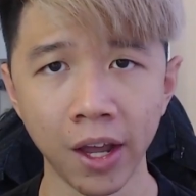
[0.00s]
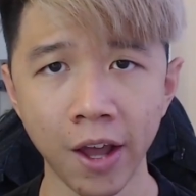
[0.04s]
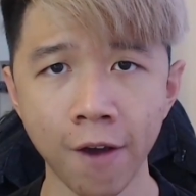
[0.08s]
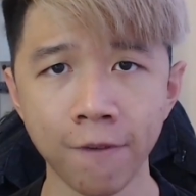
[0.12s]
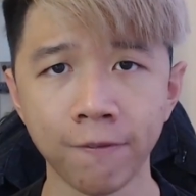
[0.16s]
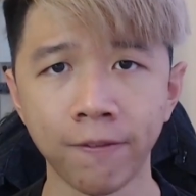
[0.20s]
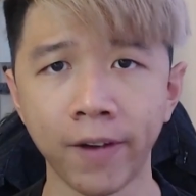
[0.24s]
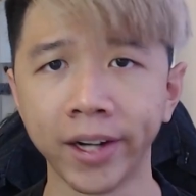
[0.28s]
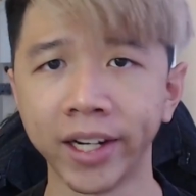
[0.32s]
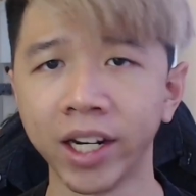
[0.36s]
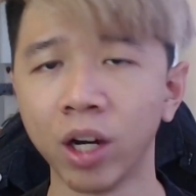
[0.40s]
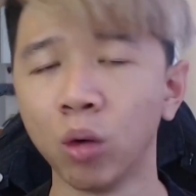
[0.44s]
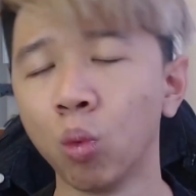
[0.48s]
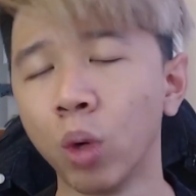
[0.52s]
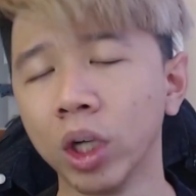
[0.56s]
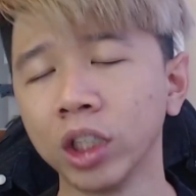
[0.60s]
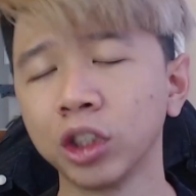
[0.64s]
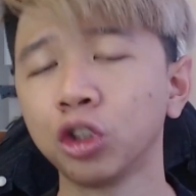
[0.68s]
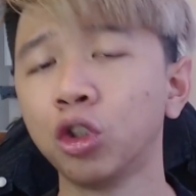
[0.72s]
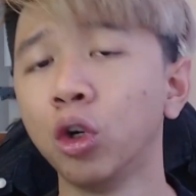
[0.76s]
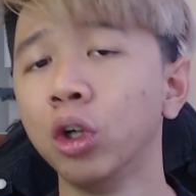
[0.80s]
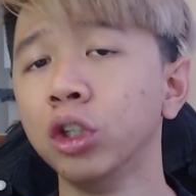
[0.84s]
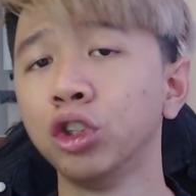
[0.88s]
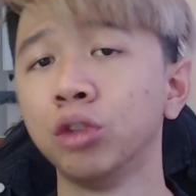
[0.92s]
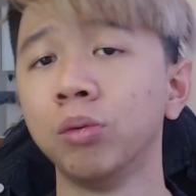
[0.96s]
find out what's
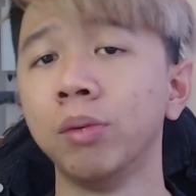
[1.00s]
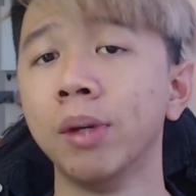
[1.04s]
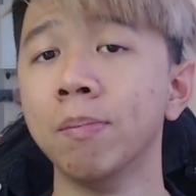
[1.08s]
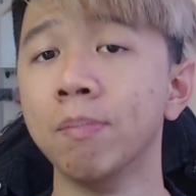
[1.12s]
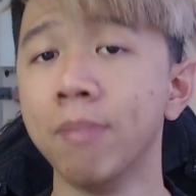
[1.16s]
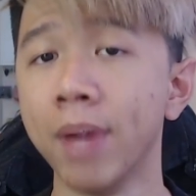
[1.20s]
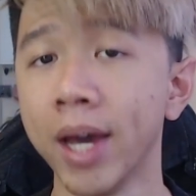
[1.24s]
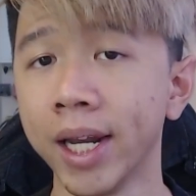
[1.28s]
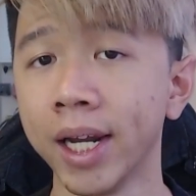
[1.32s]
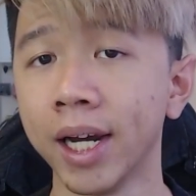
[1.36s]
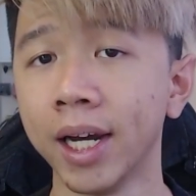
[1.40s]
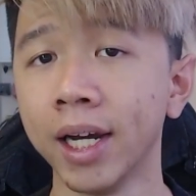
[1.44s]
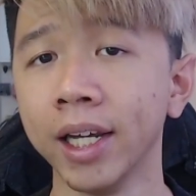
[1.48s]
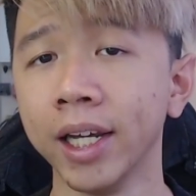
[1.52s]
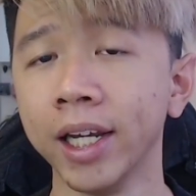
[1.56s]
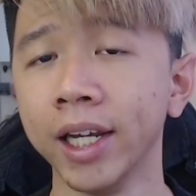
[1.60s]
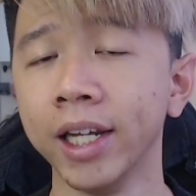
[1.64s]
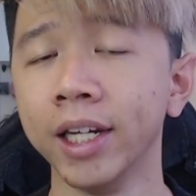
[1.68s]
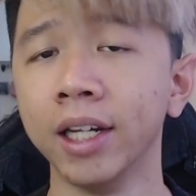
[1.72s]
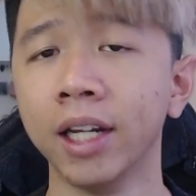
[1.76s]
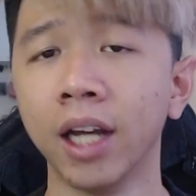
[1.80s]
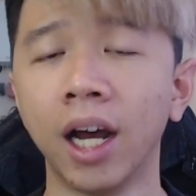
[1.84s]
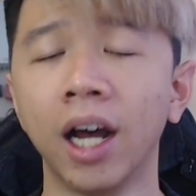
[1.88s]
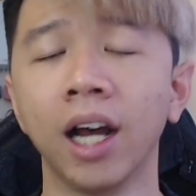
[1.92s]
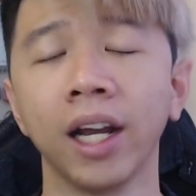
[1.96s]
going to be meta
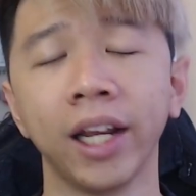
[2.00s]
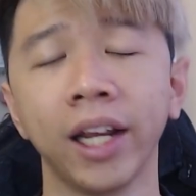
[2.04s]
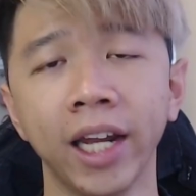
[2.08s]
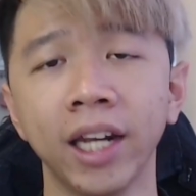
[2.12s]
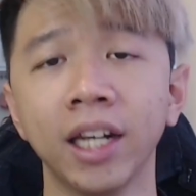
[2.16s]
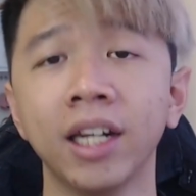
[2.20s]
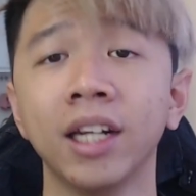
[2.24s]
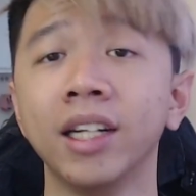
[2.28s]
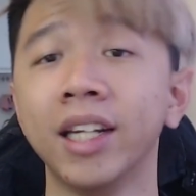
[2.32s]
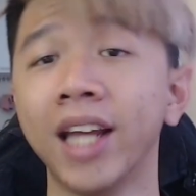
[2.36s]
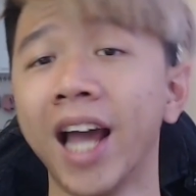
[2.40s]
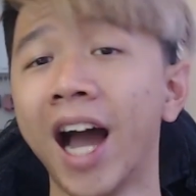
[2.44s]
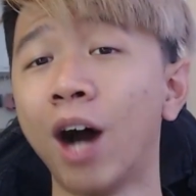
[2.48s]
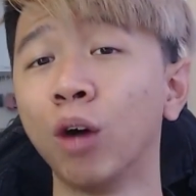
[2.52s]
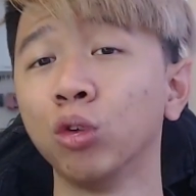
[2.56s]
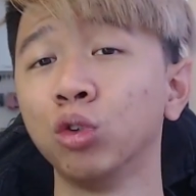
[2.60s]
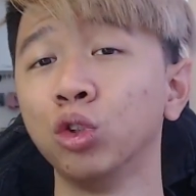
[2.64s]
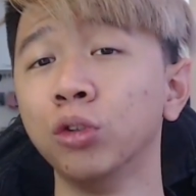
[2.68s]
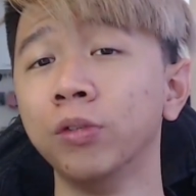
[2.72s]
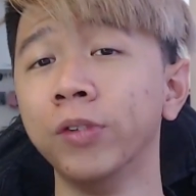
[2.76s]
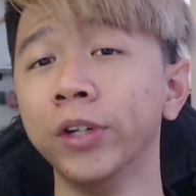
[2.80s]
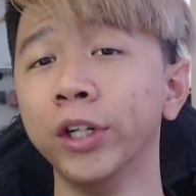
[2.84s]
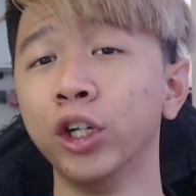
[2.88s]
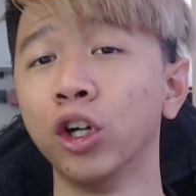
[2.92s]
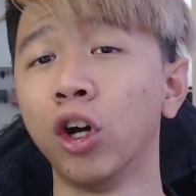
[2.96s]
in, again, the how-to
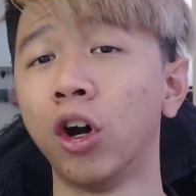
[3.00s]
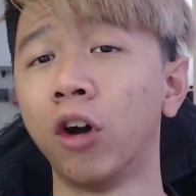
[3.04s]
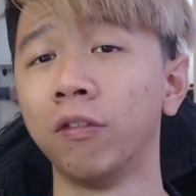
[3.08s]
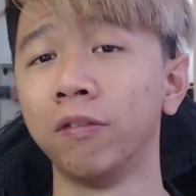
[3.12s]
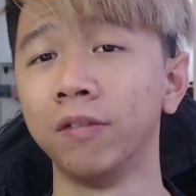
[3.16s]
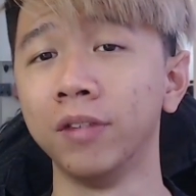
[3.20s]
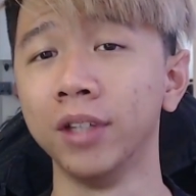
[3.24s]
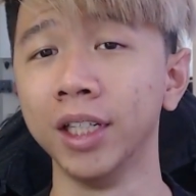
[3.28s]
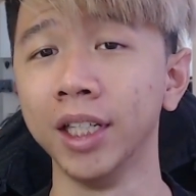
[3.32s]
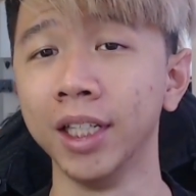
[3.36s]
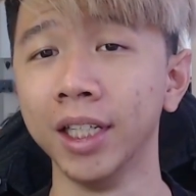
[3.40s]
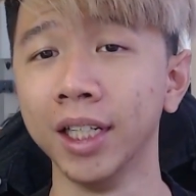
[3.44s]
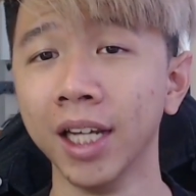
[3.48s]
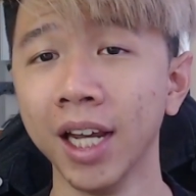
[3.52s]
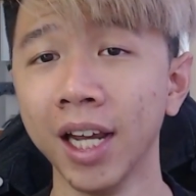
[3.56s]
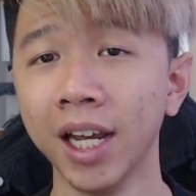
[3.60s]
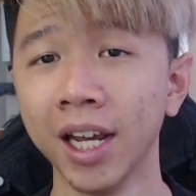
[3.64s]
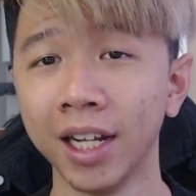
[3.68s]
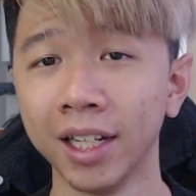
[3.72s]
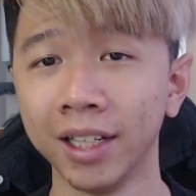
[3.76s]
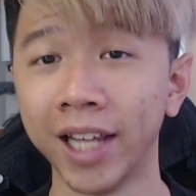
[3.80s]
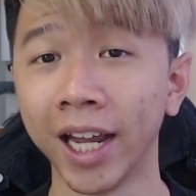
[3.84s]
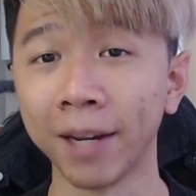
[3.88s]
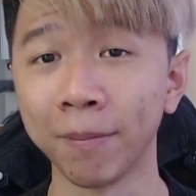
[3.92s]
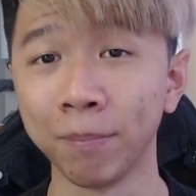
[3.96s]
video of the
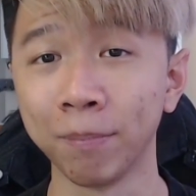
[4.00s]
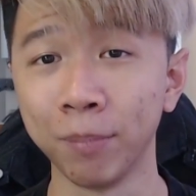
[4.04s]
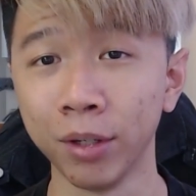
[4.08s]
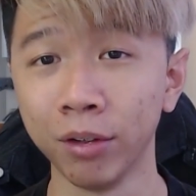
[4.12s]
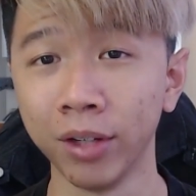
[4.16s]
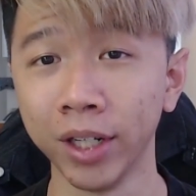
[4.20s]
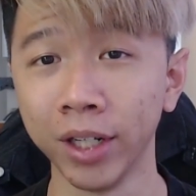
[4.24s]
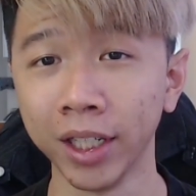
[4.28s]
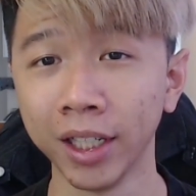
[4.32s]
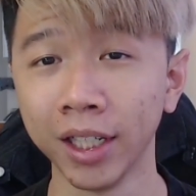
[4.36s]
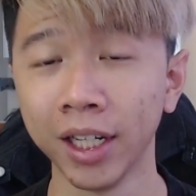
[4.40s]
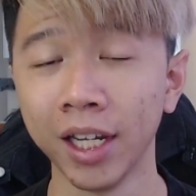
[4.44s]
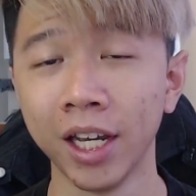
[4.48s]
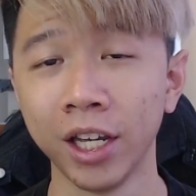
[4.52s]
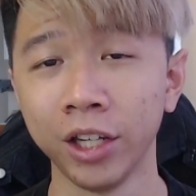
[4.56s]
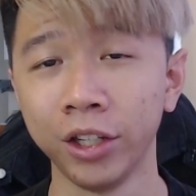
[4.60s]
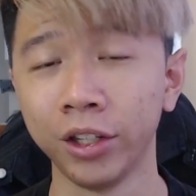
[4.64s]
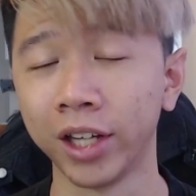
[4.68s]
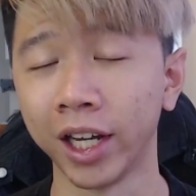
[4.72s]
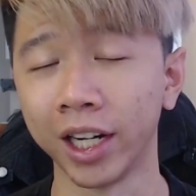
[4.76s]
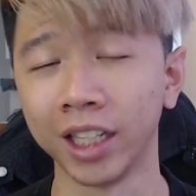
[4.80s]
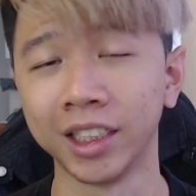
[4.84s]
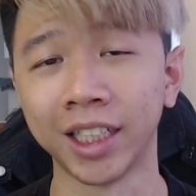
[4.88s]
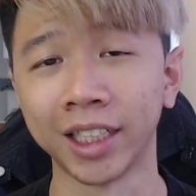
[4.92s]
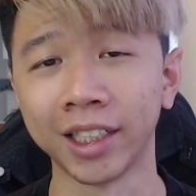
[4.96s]
deck building. You
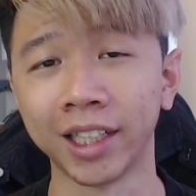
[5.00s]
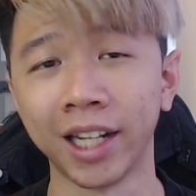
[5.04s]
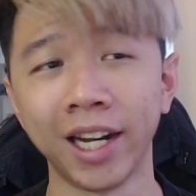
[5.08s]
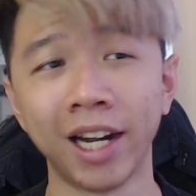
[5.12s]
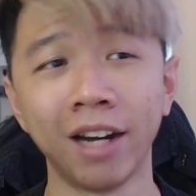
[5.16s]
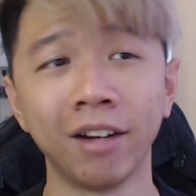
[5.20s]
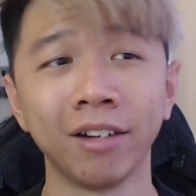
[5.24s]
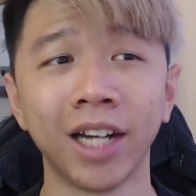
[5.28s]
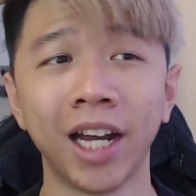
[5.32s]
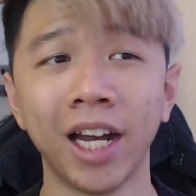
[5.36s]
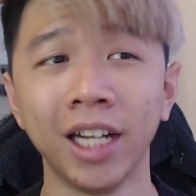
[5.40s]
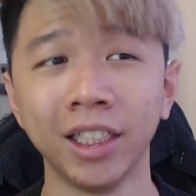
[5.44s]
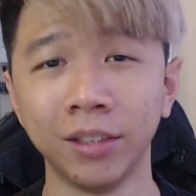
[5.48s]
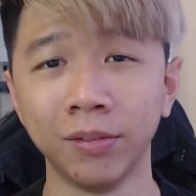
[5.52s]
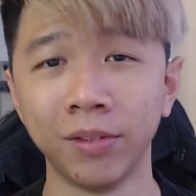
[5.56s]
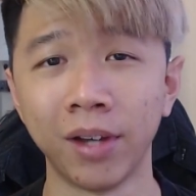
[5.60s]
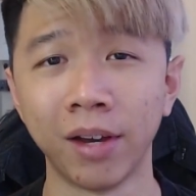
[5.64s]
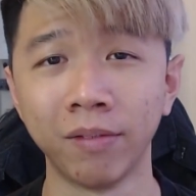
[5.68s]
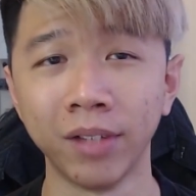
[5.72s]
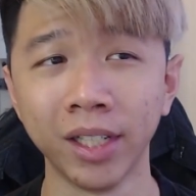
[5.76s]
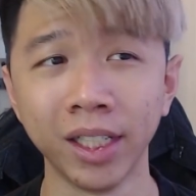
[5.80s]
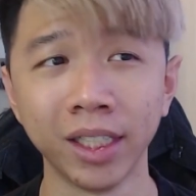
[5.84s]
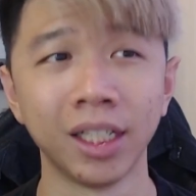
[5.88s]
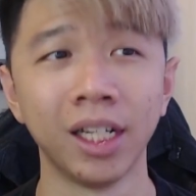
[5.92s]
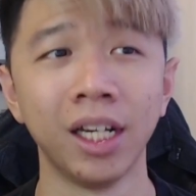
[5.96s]
gotta check that out, guys, if you
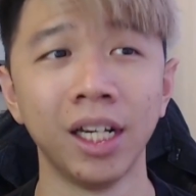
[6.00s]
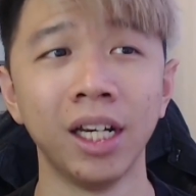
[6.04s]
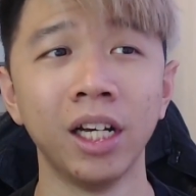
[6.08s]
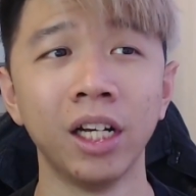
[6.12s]
haven't.